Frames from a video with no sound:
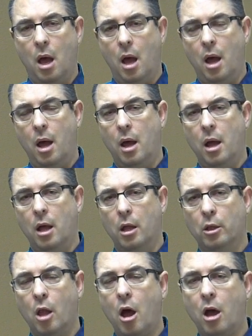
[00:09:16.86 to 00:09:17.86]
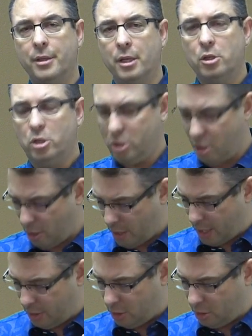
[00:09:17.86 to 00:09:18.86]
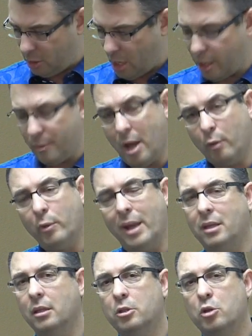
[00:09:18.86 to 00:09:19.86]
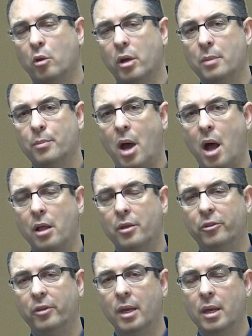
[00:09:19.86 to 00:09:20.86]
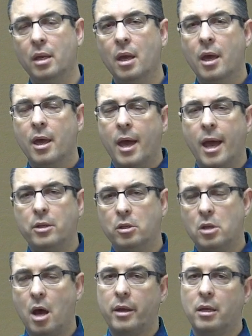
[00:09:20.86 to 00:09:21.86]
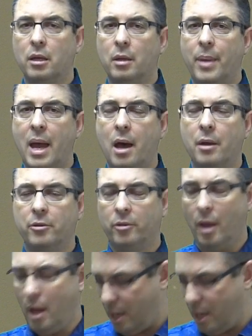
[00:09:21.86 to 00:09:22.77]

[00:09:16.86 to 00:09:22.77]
law and insurance, you're talking about regulatory and policy, and you're talking about